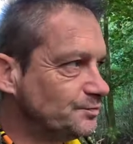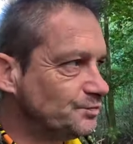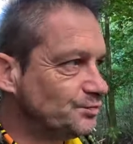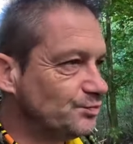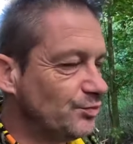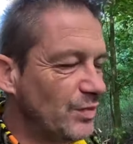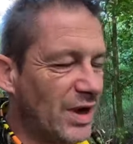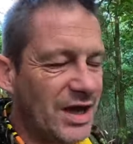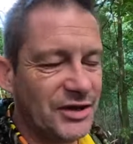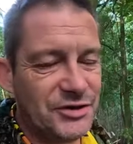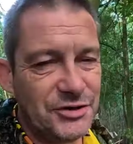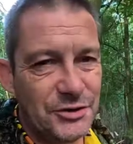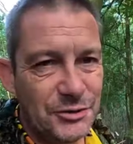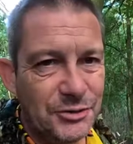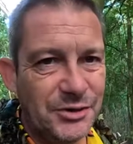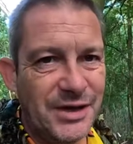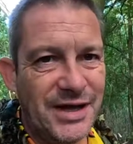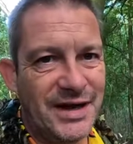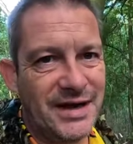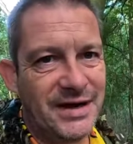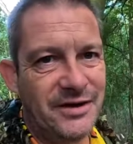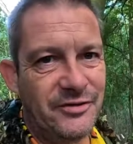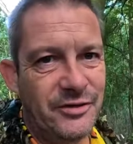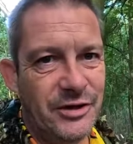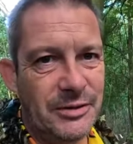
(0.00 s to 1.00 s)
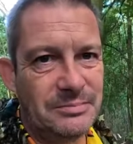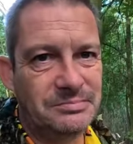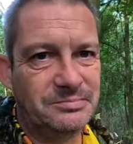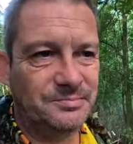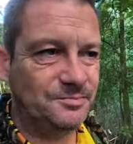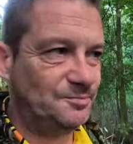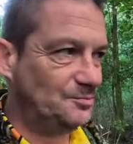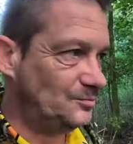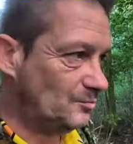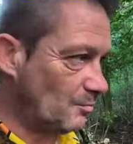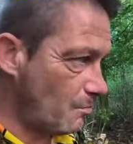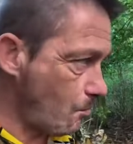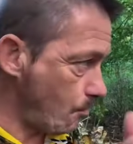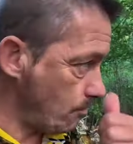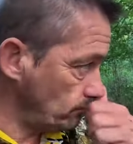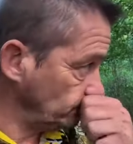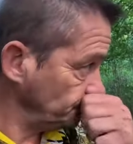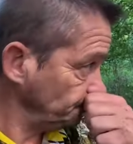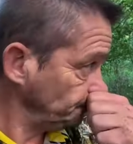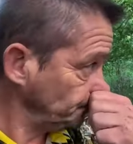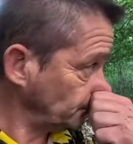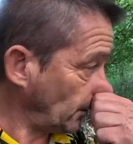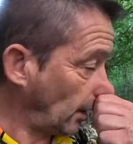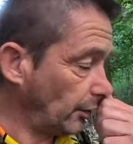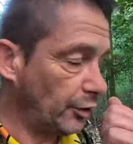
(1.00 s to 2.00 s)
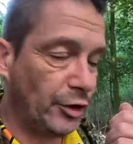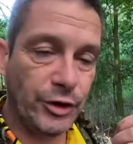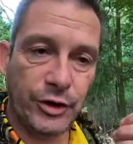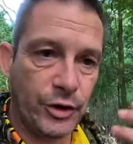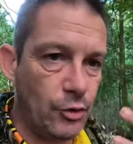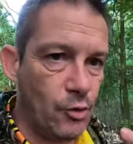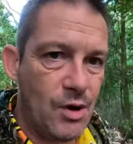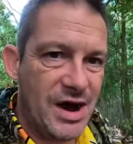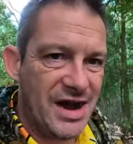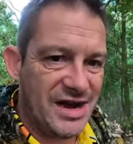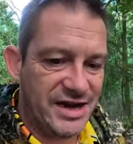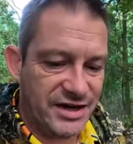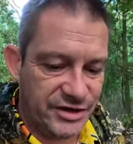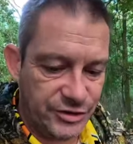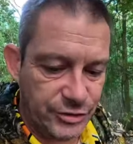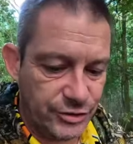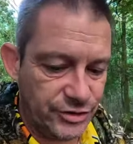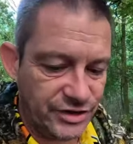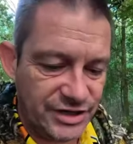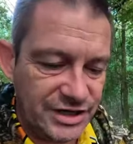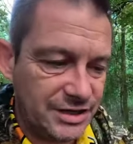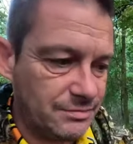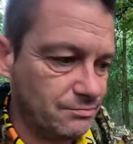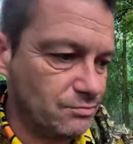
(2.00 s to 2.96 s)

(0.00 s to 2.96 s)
But I do like them. I don't know why I don't eat